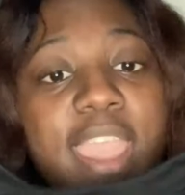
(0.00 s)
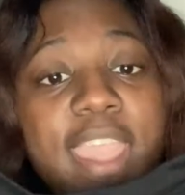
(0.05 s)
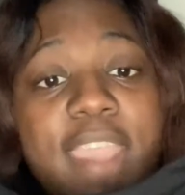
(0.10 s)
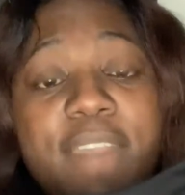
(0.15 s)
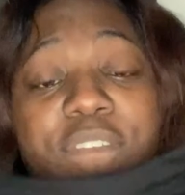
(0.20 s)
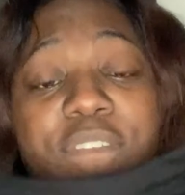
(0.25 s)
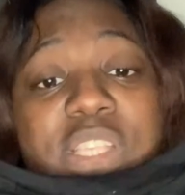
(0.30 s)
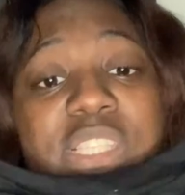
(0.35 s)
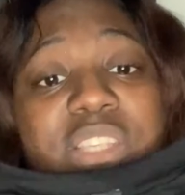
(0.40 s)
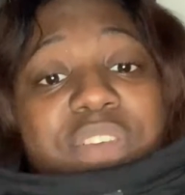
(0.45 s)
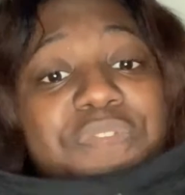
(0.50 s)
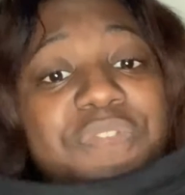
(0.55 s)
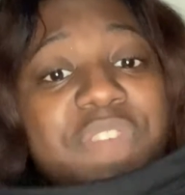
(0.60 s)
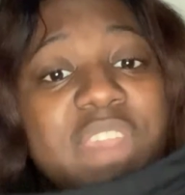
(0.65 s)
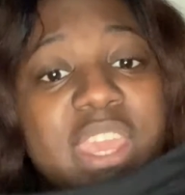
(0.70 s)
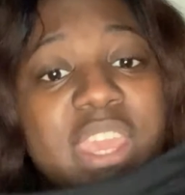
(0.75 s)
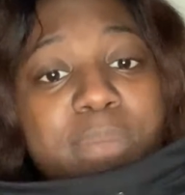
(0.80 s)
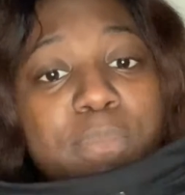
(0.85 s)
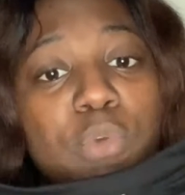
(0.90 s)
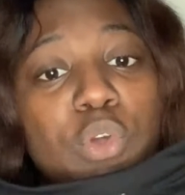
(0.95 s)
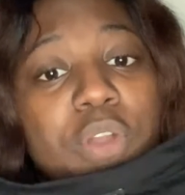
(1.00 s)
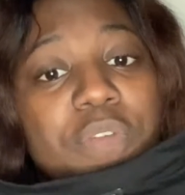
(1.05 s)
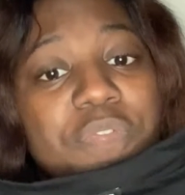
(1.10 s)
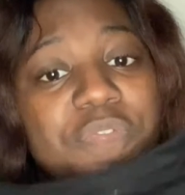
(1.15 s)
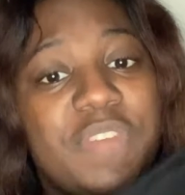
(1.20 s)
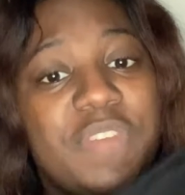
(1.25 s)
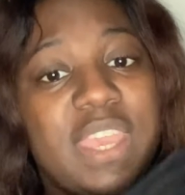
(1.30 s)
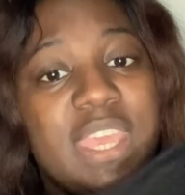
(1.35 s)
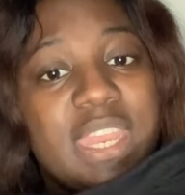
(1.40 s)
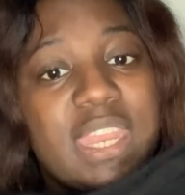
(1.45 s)
If it's a fit, more
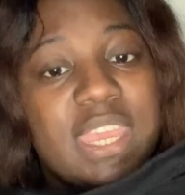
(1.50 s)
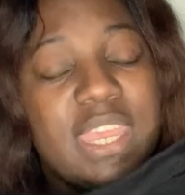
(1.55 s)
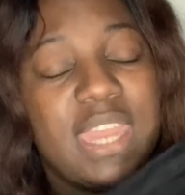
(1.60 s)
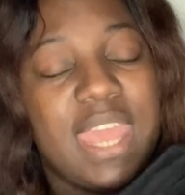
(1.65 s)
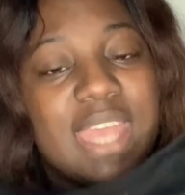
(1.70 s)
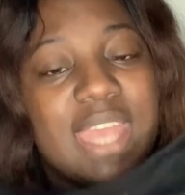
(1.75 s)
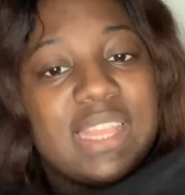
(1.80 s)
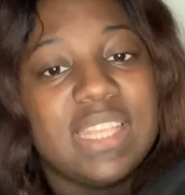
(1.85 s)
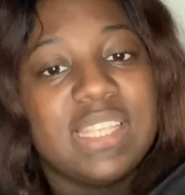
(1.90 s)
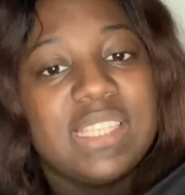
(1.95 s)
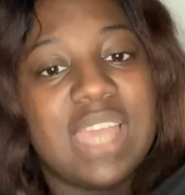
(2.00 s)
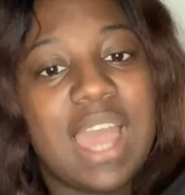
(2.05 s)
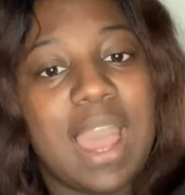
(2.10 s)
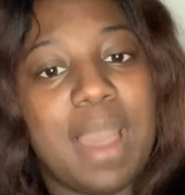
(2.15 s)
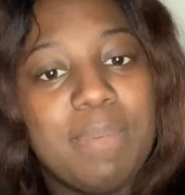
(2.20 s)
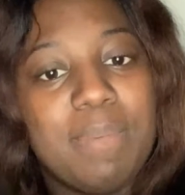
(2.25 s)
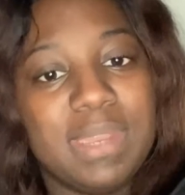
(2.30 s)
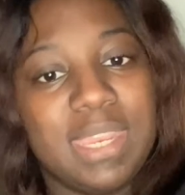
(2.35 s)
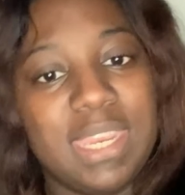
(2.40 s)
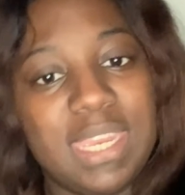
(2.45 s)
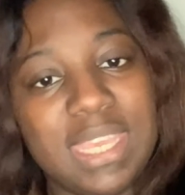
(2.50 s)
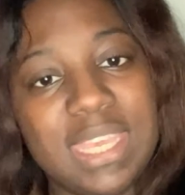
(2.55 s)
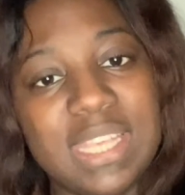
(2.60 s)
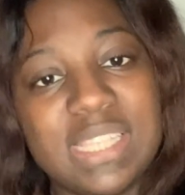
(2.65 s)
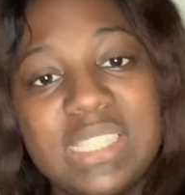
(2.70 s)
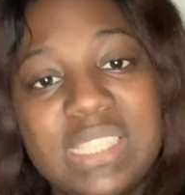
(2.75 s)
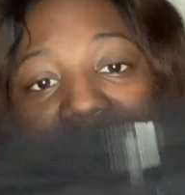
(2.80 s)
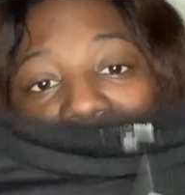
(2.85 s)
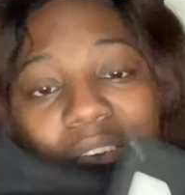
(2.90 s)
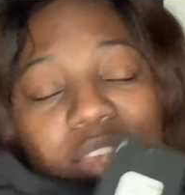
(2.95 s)
fitted at the top and then it
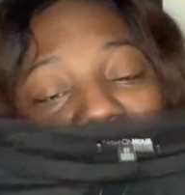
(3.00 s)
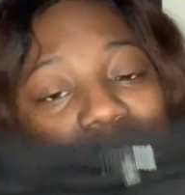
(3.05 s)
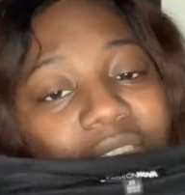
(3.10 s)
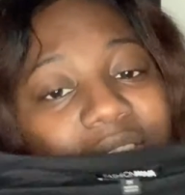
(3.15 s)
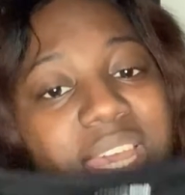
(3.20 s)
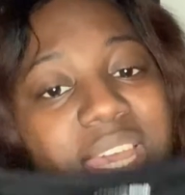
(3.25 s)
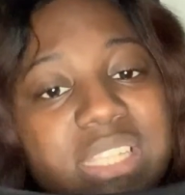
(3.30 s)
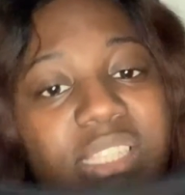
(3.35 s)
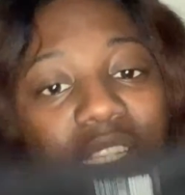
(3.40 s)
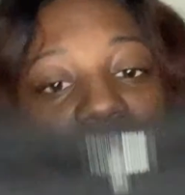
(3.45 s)
gets slouchy, that's